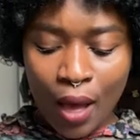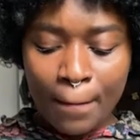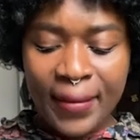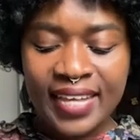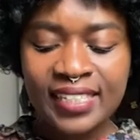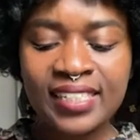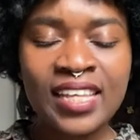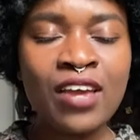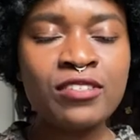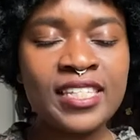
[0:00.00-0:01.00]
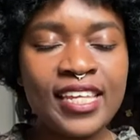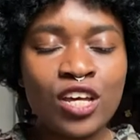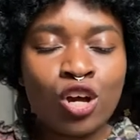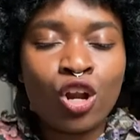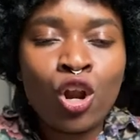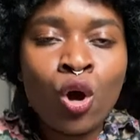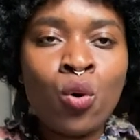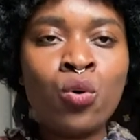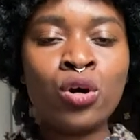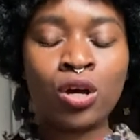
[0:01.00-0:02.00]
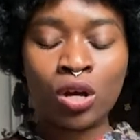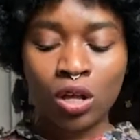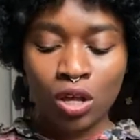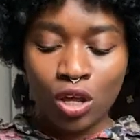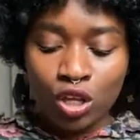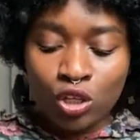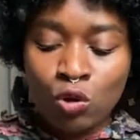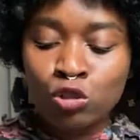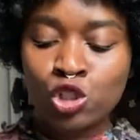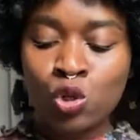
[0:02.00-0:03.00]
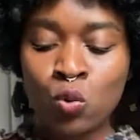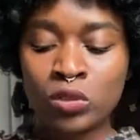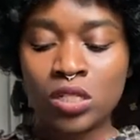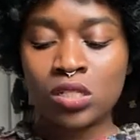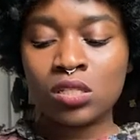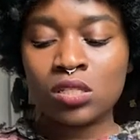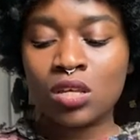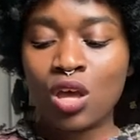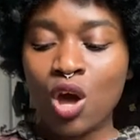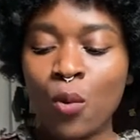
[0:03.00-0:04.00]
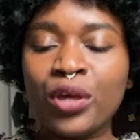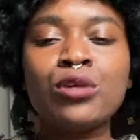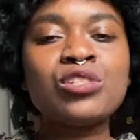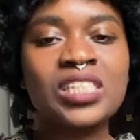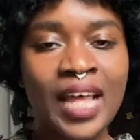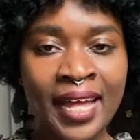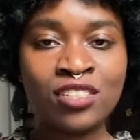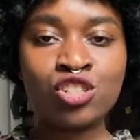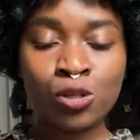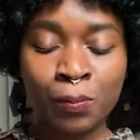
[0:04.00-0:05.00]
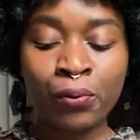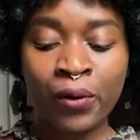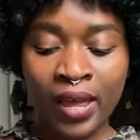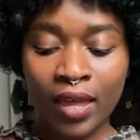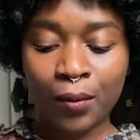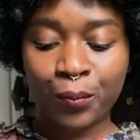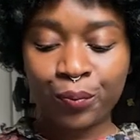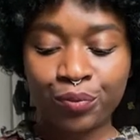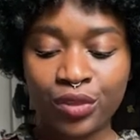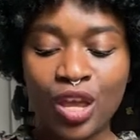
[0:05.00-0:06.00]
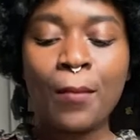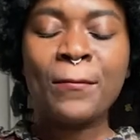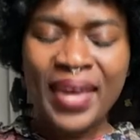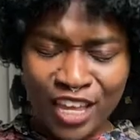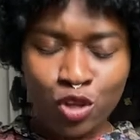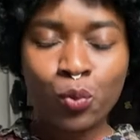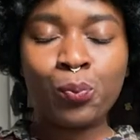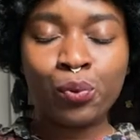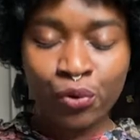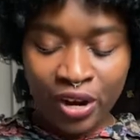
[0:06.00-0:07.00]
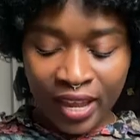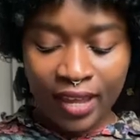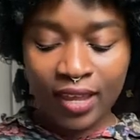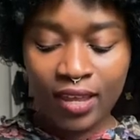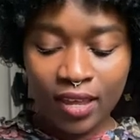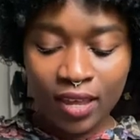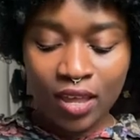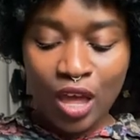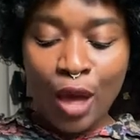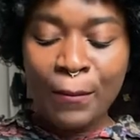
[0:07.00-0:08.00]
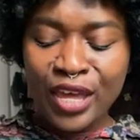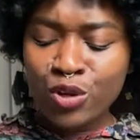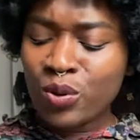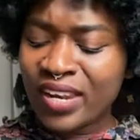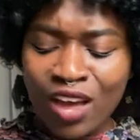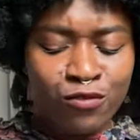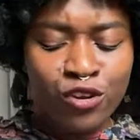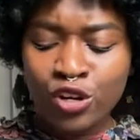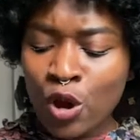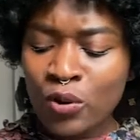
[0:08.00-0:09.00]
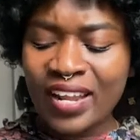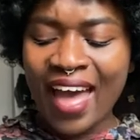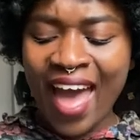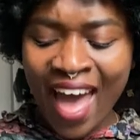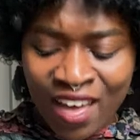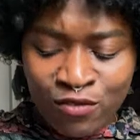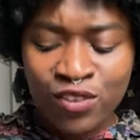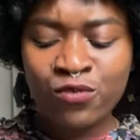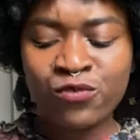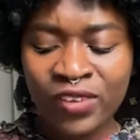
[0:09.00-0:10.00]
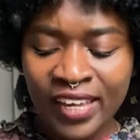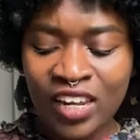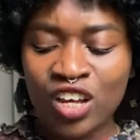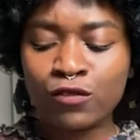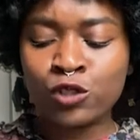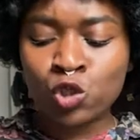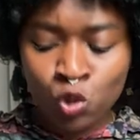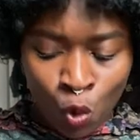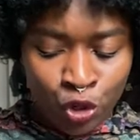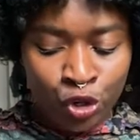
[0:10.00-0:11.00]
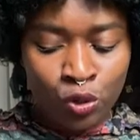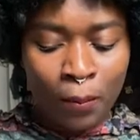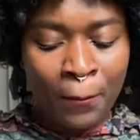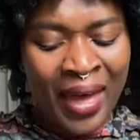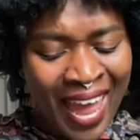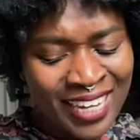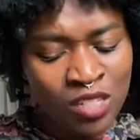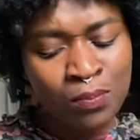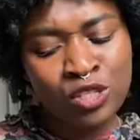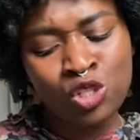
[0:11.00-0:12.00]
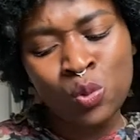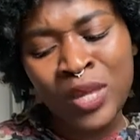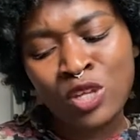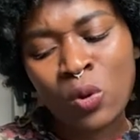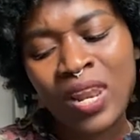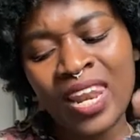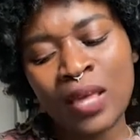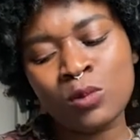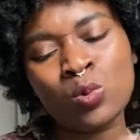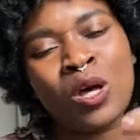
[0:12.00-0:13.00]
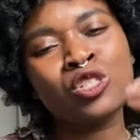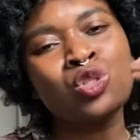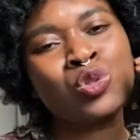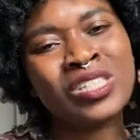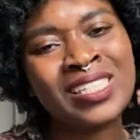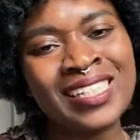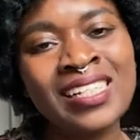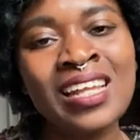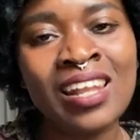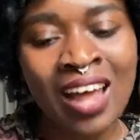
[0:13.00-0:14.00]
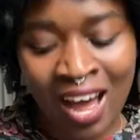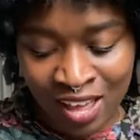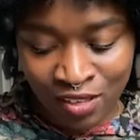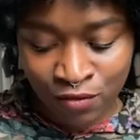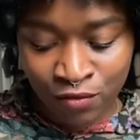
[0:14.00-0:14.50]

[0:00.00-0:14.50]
May safety cloak your shoulders when you stand to pray. May you pray. May you never know the heavy feeling of soil packed between your limbs whilst you're still alive.